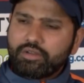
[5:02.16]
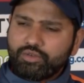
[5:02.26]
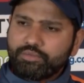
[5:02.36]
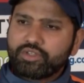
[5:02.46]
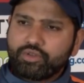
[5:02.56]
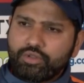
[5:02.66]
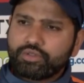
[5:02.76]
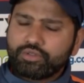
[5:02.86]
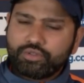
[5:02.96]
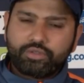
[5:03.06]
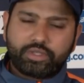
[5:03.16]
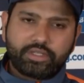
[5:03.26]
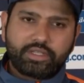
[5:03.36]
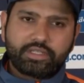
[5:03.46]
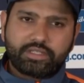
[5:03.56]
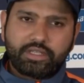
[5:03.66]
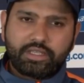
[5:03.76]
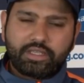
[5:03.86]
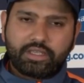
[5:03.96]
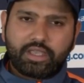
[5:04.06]
too much also, so you can
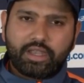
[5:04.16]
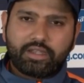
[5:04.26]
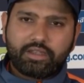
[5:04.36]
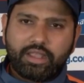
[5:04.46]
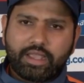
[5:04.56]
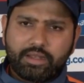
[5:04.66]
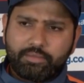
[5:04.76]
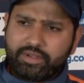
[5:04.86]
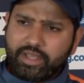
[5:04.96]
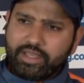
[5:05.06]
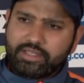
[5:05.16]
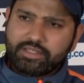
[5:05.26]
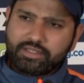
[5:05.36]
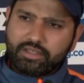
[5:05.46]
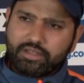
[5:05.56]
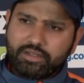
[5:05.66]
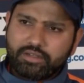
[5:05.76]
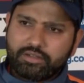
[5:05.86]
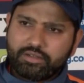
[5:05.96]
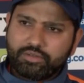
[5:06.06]
easily get acclimatized
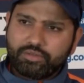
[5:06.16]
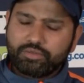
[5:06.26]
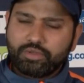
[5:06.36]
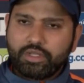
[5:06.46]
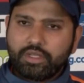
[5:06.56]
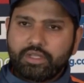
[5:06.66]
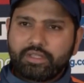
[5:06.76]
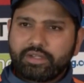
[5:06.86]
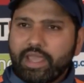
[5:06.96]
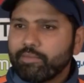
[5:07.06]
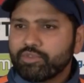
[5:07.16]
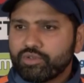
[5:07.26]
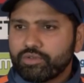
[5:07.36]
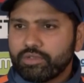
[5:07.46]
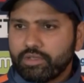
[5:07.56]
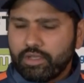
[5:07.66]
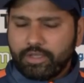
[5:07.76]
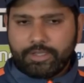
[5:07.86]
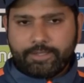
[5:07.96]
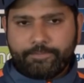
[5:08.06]
uh, to the time zone,
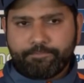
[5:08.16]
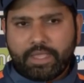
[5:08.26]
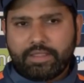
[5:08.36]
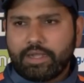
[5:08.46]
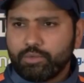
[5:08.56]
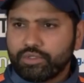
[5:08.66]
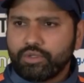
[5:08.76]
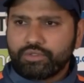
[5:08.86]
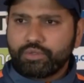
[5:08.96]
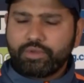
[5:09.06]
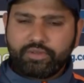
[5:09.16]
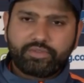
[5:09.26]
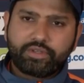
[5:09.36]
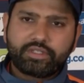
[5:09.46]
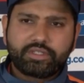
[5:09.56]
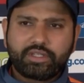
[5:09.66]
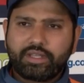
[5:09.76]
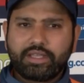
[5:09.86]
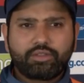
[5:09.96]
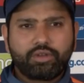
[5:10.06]
uh, and that was also one of the reason.
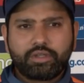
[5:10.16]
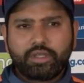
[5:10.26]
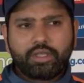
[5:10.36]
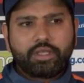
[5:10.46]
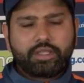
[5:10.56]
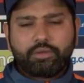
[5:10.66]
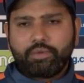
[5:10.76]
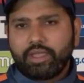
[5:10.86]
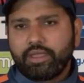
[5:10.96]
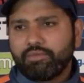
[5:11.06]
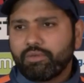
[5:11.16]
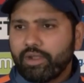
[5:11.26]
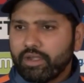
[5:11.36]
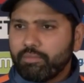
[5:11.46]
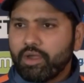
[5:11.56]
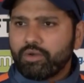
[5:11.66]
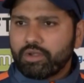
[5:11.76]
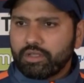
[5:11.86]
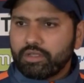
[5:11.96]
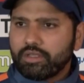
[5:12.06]
And I thought the way we went
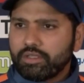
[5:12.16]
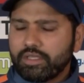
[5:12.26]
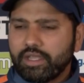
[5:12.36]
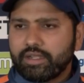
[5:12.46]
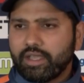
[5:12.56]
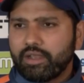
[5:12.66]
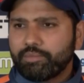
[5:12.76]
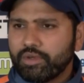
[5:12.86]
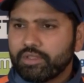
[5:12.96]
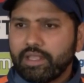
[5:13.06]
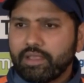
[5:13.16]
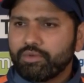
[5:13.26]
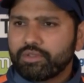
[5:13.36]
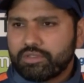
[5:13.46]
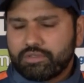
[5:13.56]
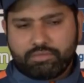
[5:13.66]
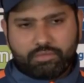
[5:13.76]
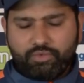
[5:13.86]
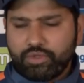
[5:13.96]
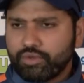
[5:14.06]
about the entire Perth leg was
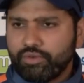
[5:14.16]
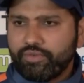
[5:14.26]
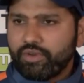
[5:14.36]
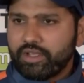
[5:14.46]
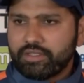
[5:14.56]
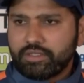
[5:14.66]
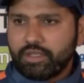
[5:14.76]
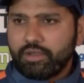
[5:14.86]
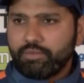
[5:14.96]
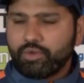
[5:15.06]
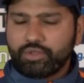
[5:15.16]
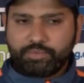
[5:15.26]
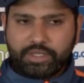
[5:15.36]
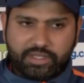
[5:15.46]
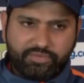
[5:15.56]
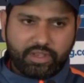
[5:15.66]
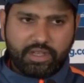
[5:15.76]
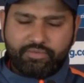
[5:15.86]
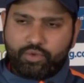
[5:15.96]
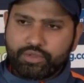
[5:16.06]
was good for us. Uh, we could
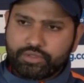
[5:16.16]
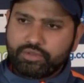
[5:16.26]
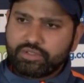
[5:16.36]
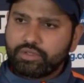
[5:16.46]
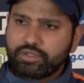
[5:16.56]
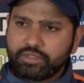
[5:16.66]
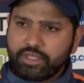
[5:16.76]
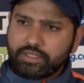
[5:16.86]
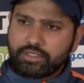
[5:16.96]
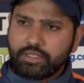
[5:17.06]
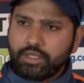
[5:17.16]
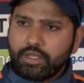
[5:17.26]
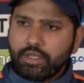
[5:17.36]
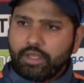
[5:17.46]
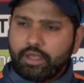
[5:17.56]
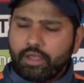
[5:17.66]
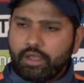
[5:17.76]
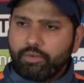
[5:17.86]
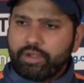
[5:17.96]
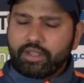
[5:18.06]
specifically focus on certain things
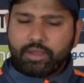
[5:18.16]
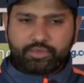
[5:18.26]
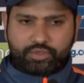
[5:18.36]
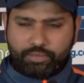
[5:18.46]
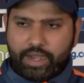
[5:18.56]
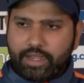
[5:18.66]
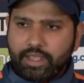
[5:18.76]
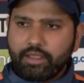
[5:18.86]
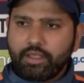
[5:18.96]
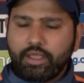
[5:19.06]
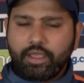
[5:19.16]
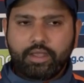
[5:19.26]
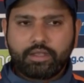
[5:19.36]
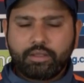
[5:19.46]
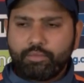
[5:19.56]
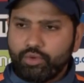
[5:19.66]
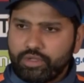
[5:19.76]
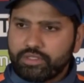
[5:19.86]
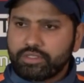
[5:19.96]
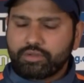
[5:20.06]
uh, when it comes to batting, and the
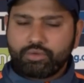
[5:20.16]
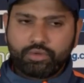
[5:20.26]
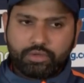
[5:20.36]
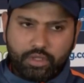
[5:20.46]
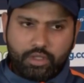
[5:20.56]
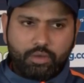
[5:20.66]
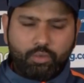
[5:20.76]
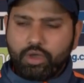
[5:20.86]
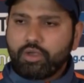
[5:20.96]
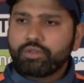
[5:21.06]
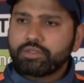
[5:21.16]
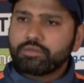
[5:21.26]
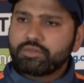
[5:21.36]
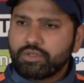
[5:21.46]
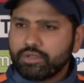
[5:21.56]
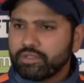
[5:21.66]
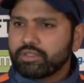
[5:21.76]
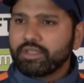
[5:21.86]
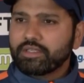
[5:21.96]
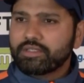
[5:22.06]
bowlers could work on
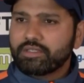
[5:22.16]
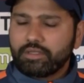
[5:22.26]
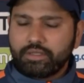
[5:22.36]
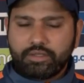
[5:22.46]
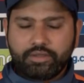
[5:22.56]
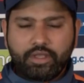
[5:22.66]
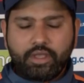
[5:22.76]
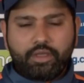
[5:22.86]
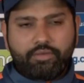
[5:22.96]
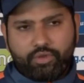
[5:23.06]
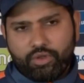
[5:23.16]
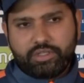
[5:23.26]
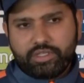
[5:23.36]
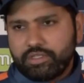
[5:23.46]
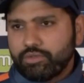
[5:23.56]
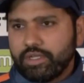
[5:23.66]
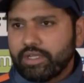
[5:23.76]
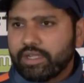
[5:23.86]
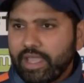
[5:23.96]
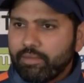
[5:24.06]
certain things. Uh, for all this, you
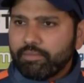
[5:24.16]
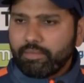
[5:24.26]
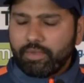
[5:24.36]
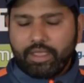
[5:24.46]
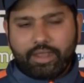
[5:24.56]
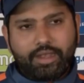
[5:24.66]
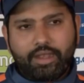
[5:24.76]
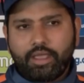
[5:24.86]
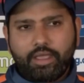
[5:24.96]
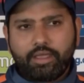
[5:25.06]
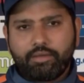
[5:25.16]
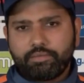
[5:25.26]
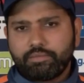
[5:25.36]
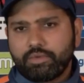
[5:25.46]
need time, and uh,